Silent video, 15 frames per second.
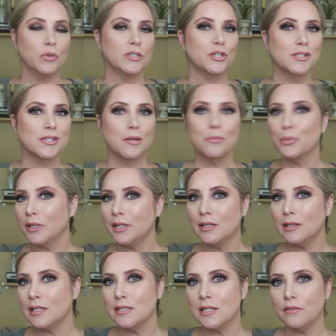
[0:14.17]
which is
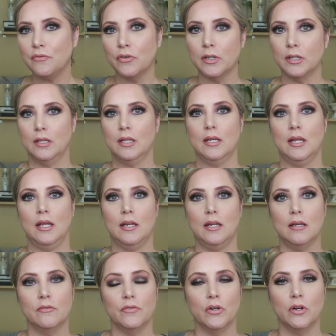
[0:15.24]
completely different than
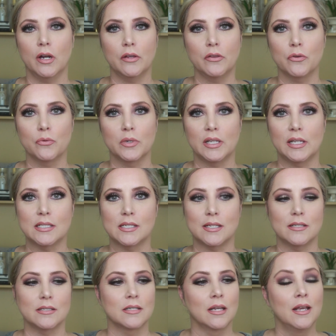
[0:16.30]
any of her other
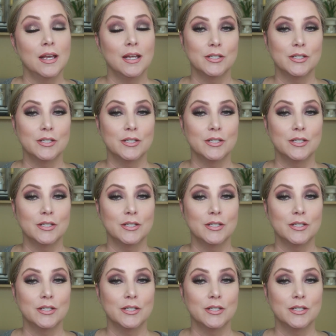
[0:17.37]
releases.